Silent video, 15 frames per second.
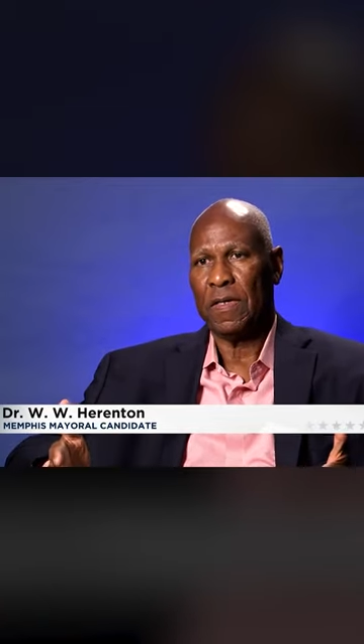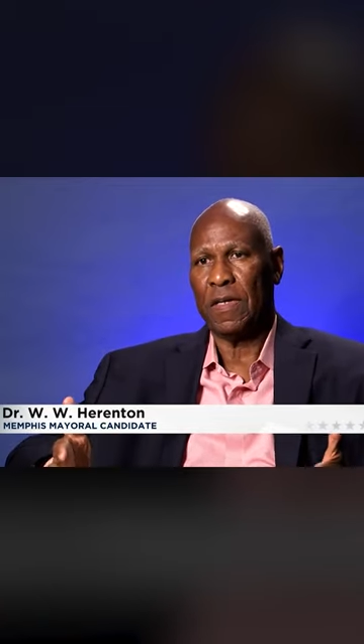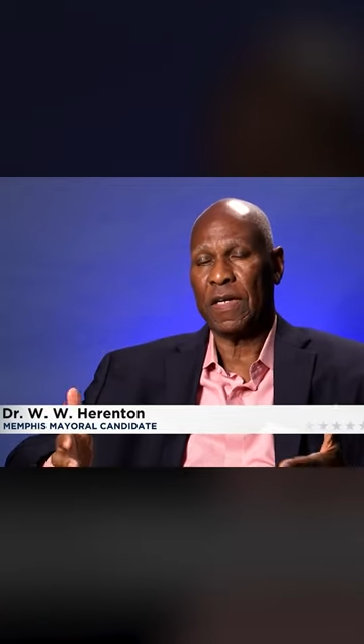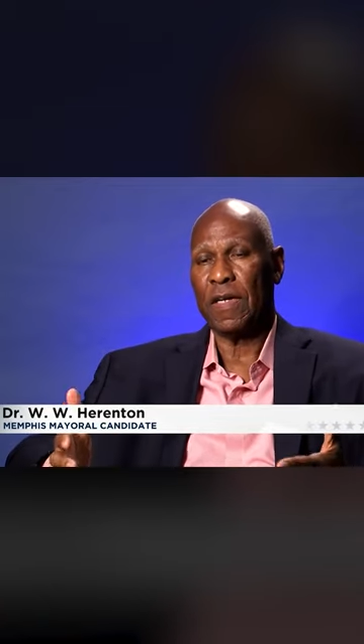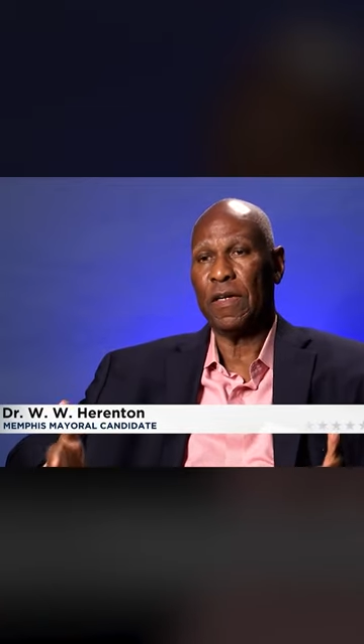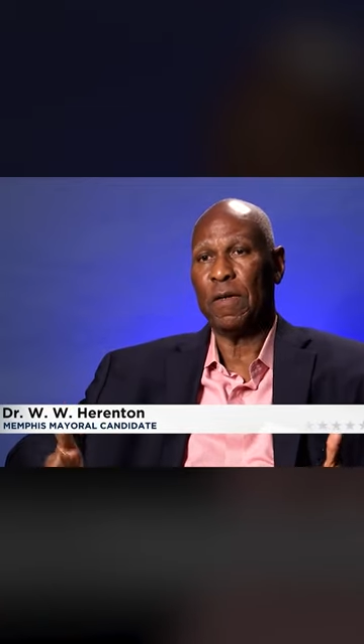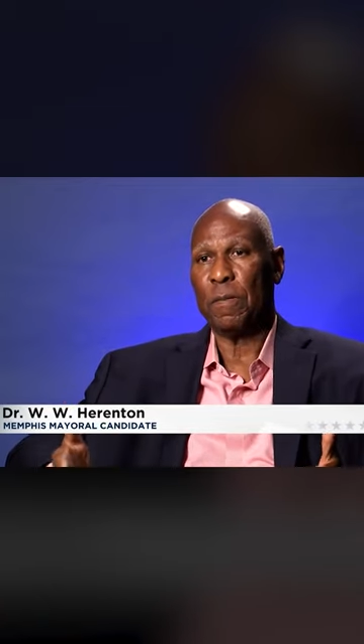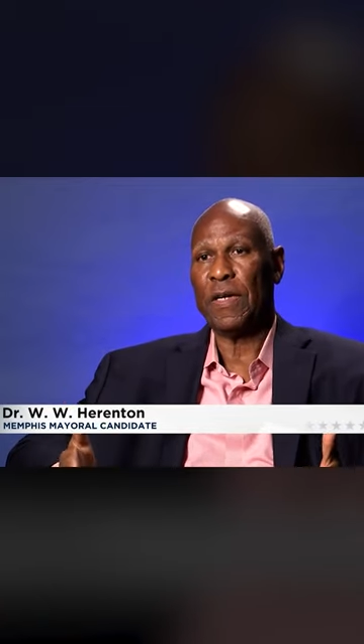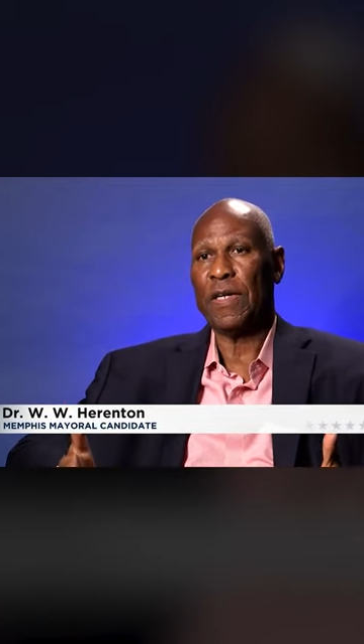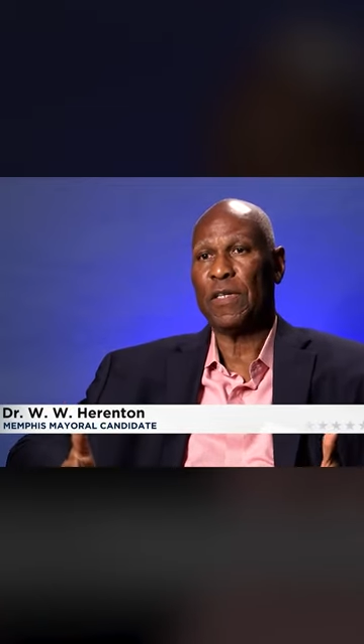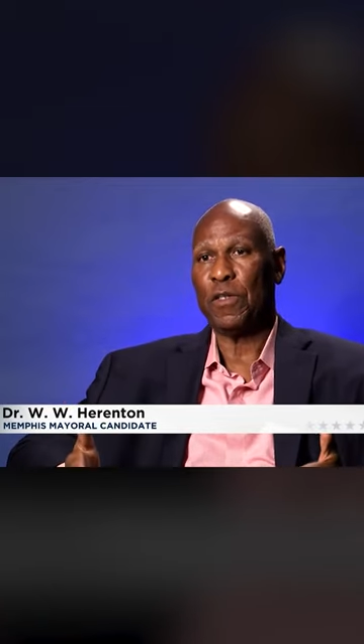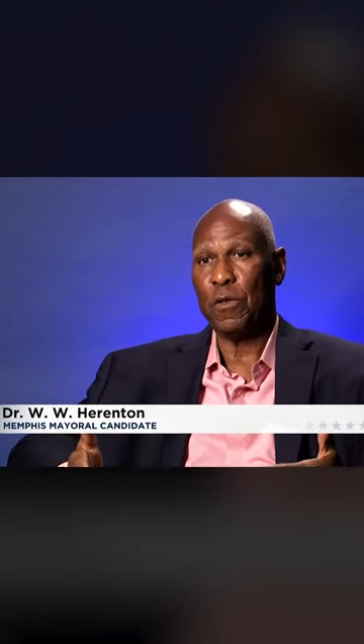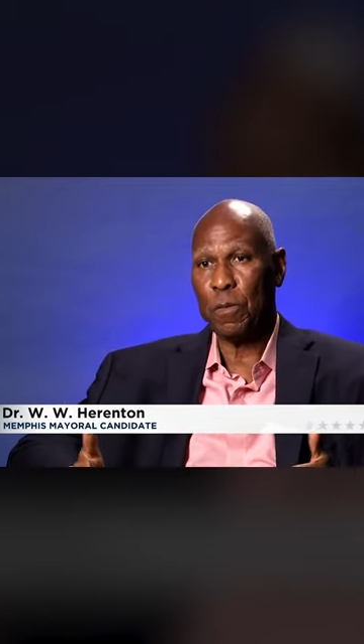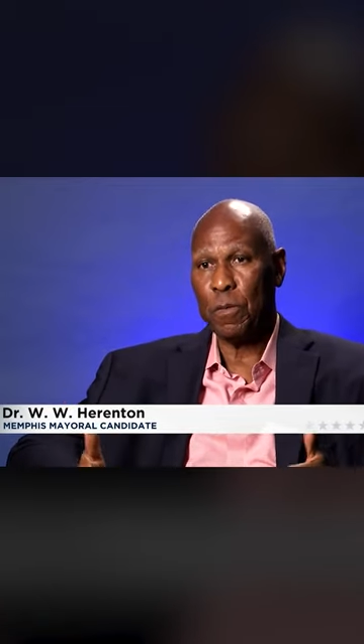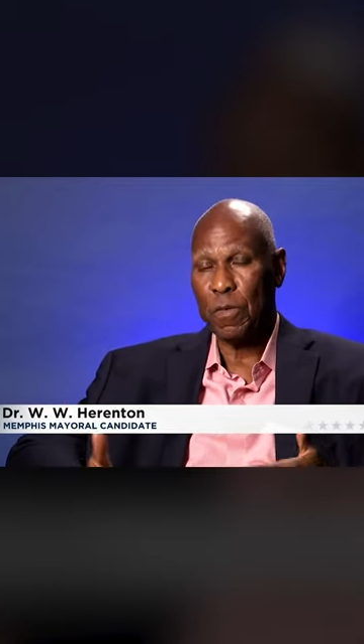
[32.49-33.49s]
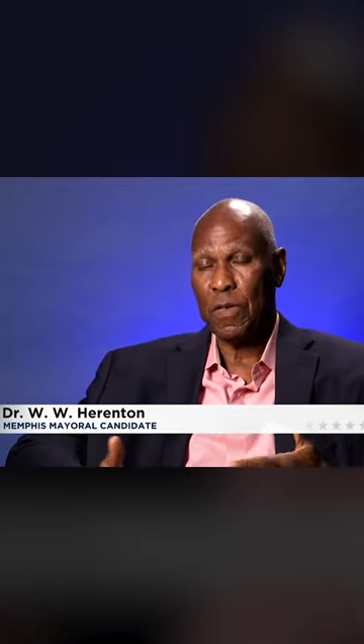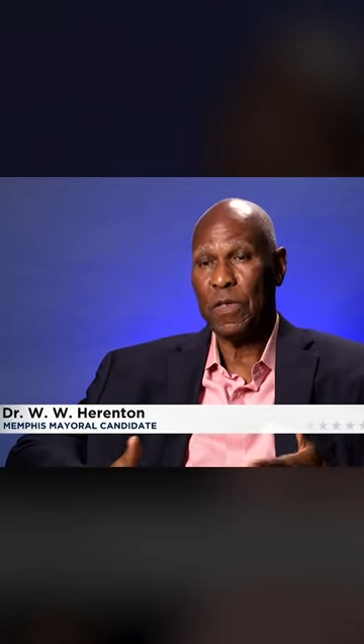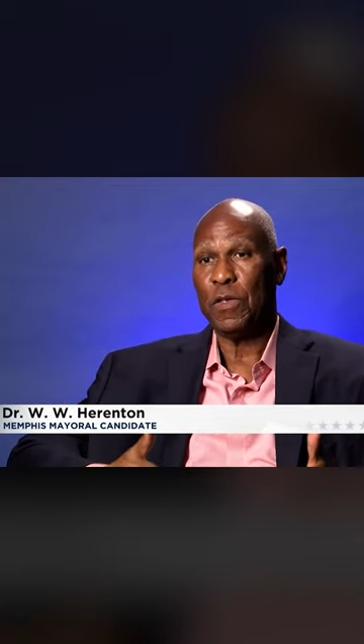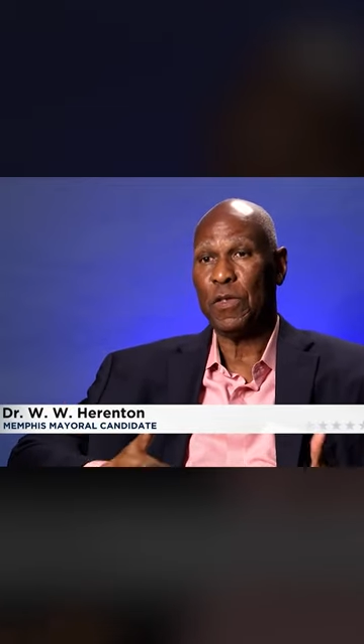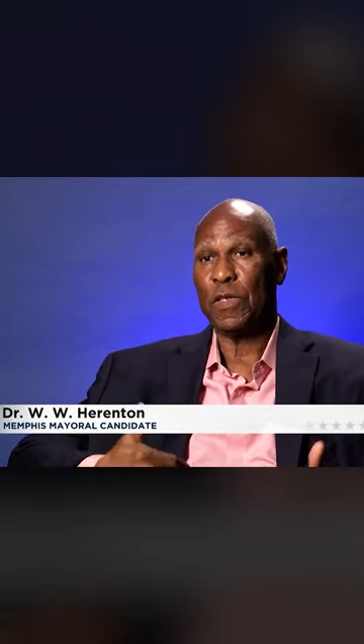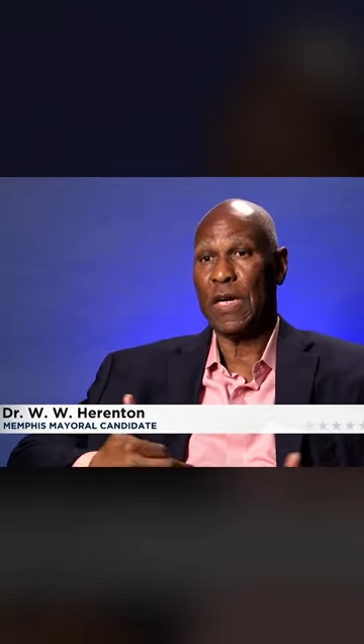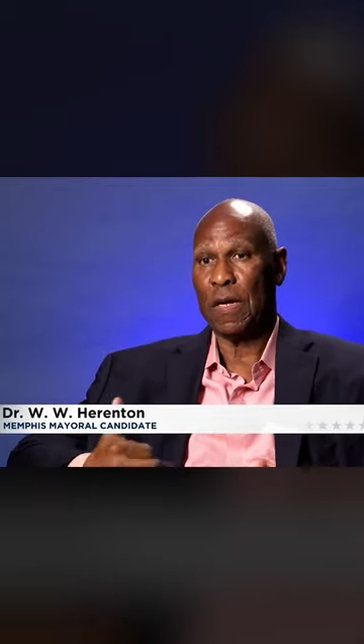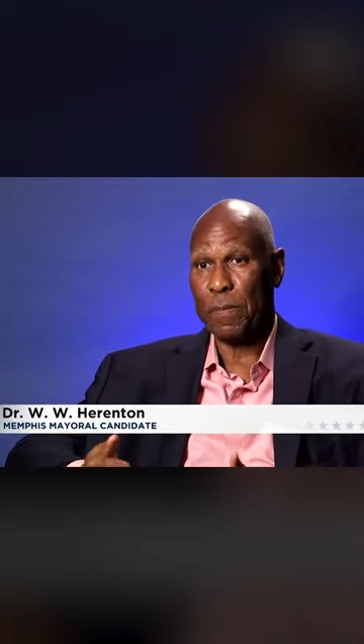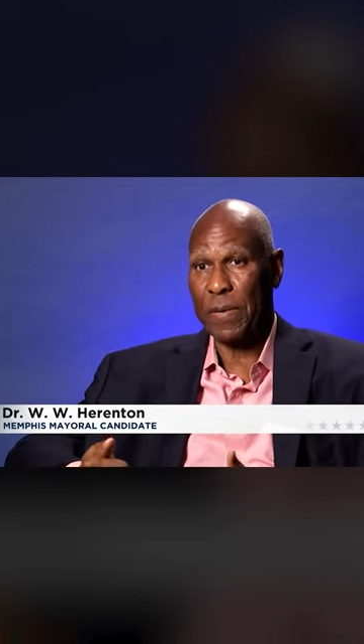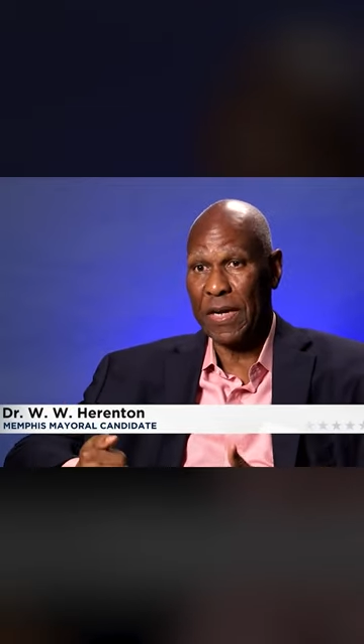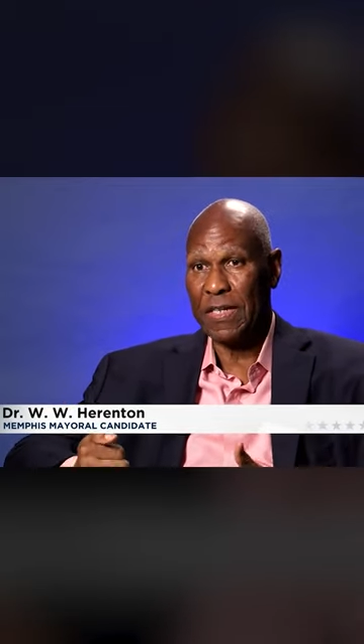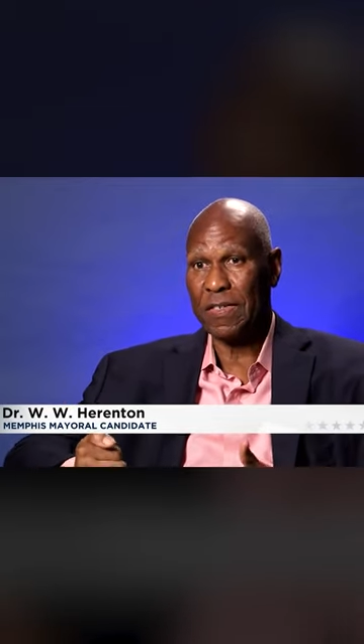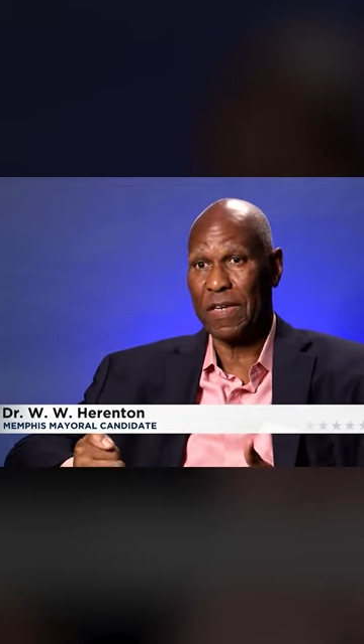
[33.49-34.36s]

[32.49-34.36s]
They're going to make you, you got to pay